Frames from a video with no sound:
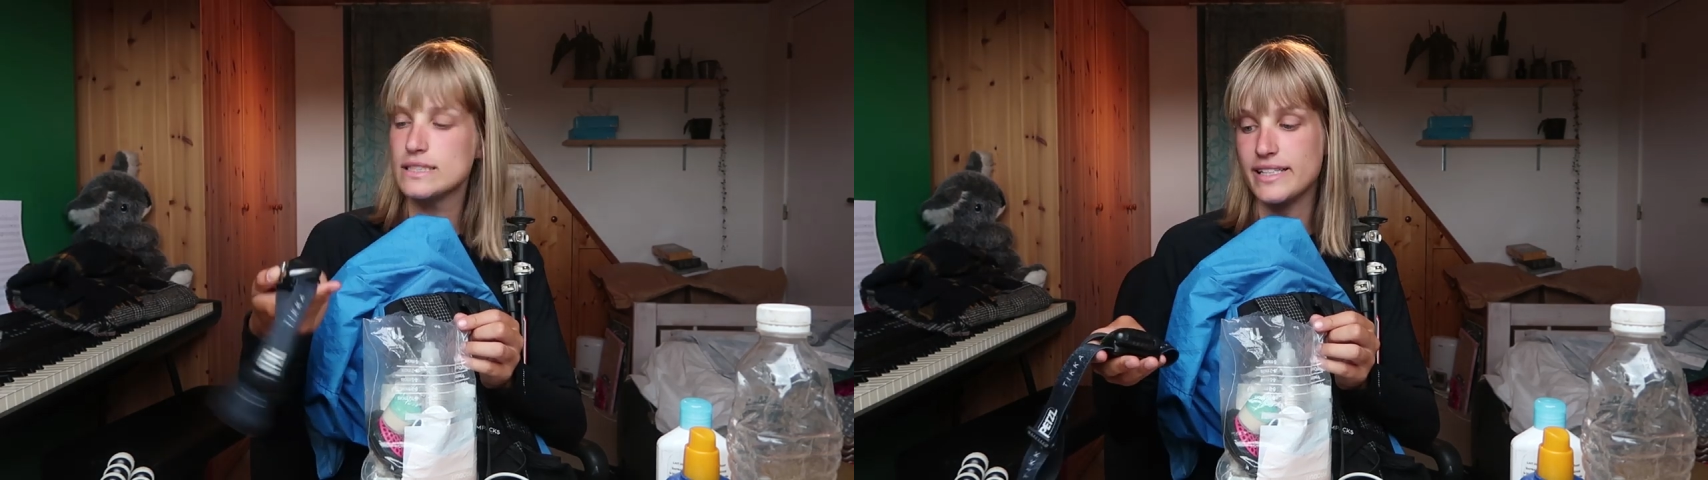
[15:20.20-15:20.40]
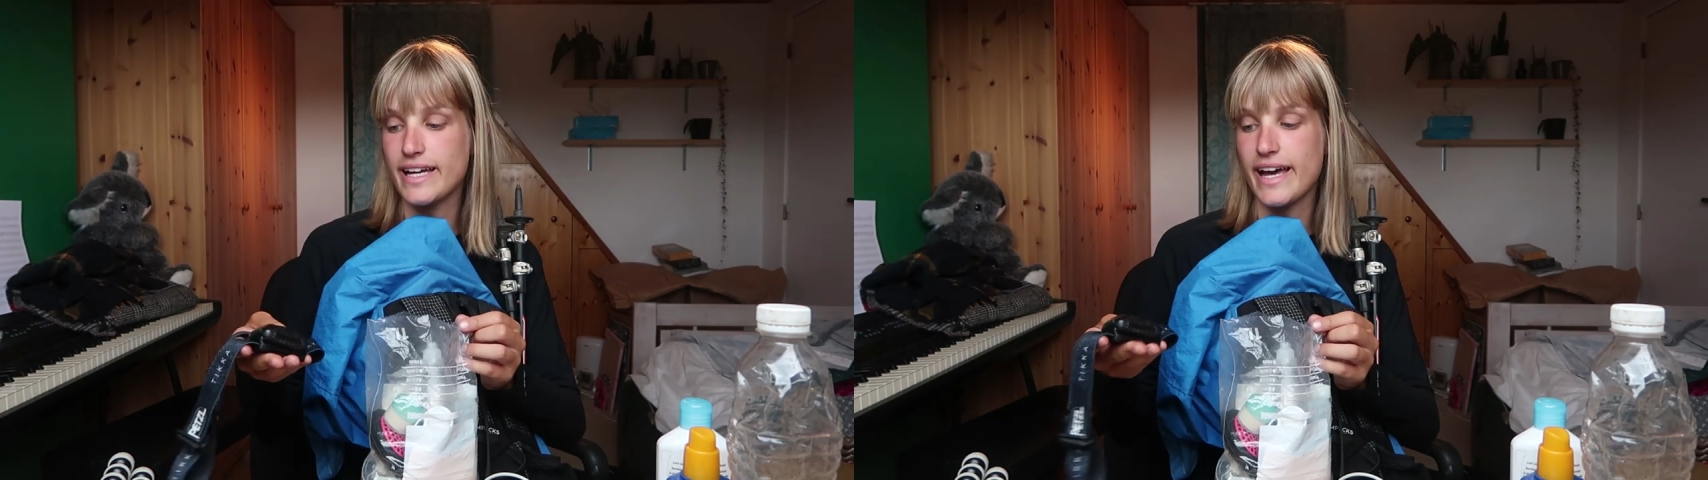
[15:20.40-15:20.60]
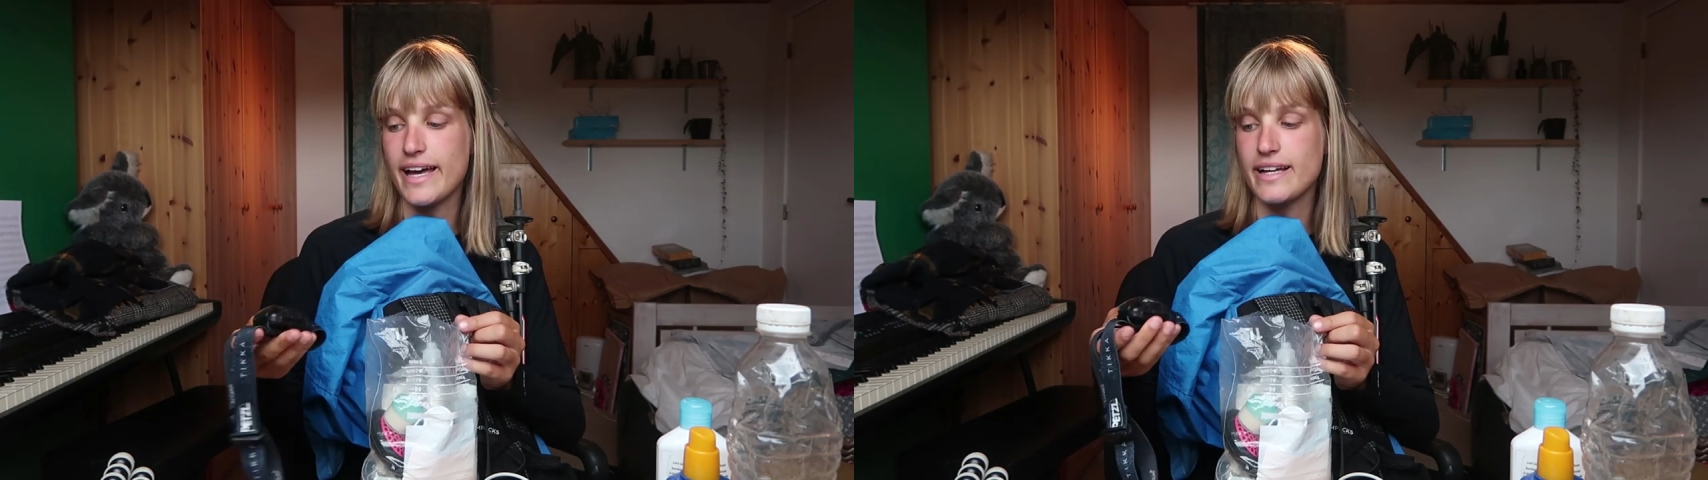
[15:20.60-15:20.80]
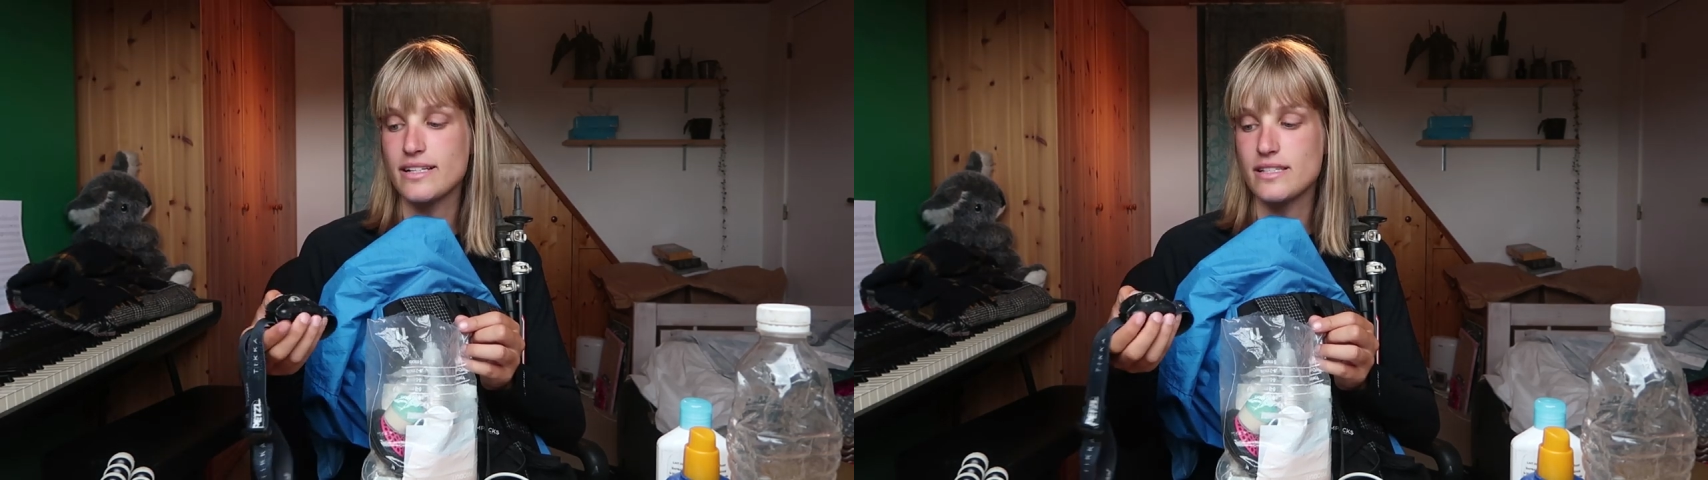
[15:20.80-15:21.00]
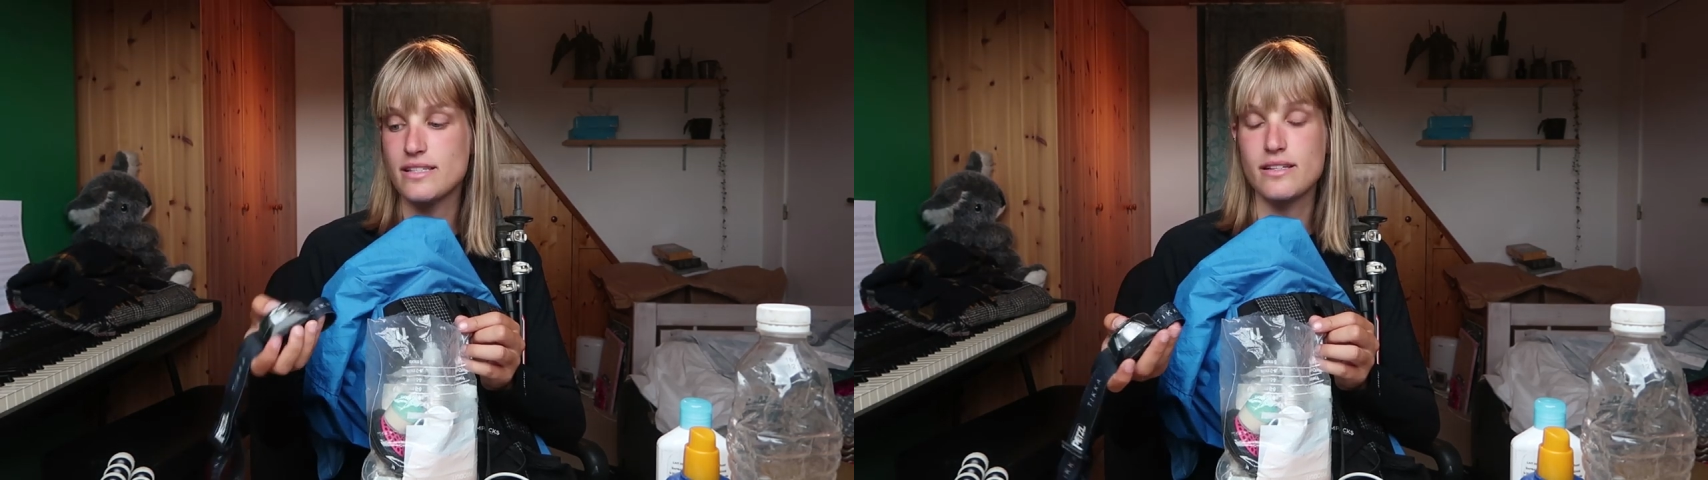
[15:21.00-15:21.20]
It
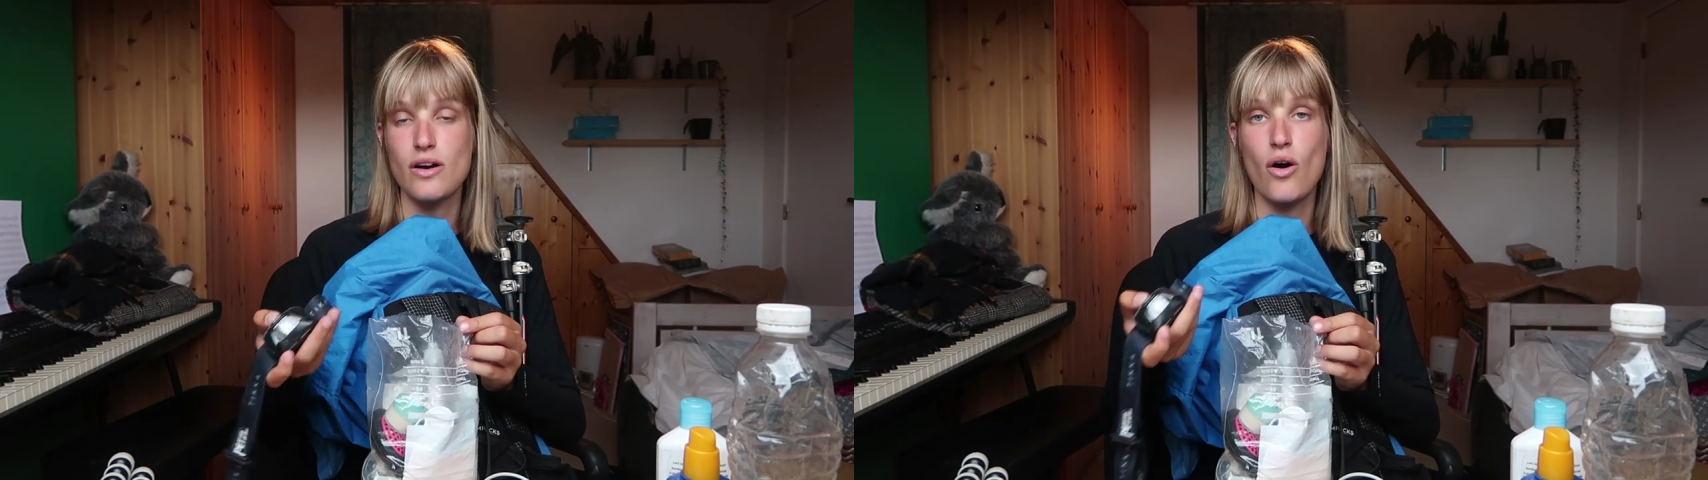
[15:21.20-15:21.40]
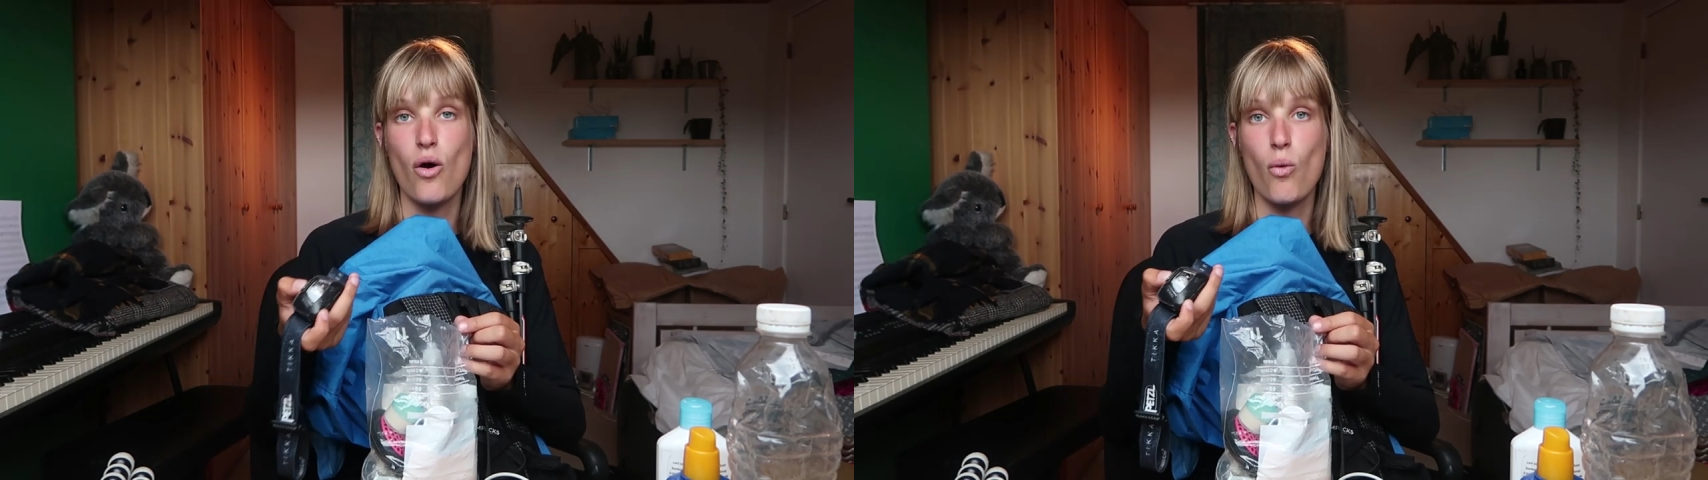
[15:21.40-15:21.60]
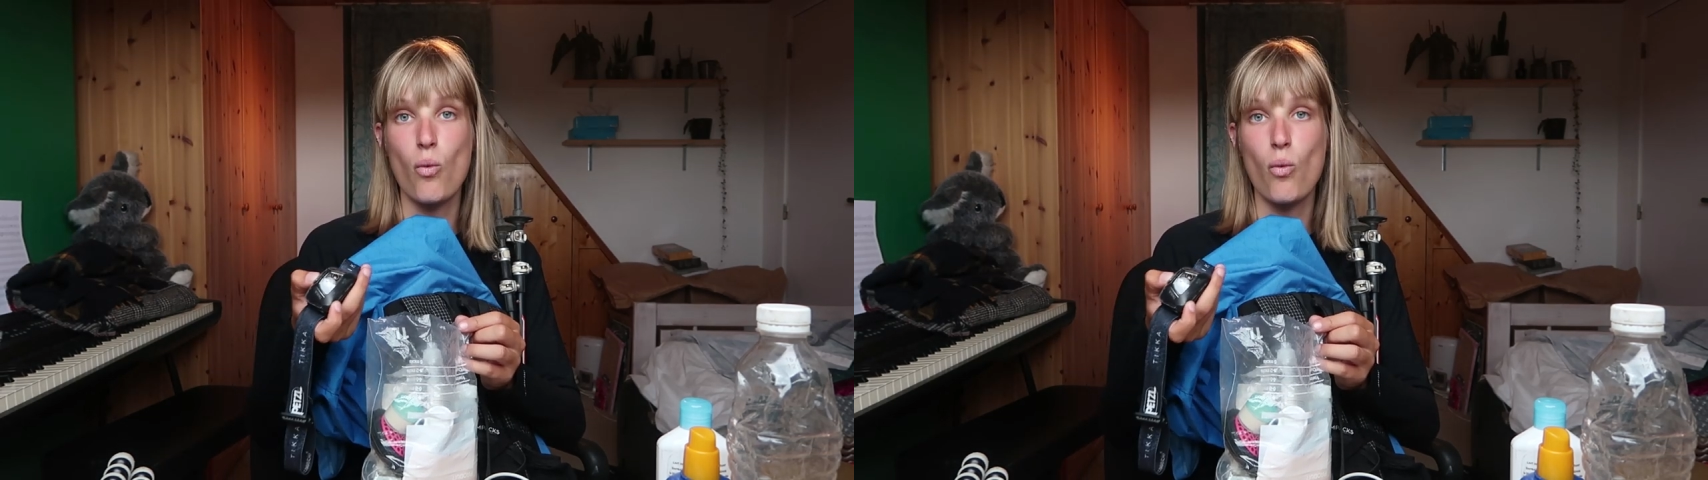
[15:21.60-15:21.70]
has a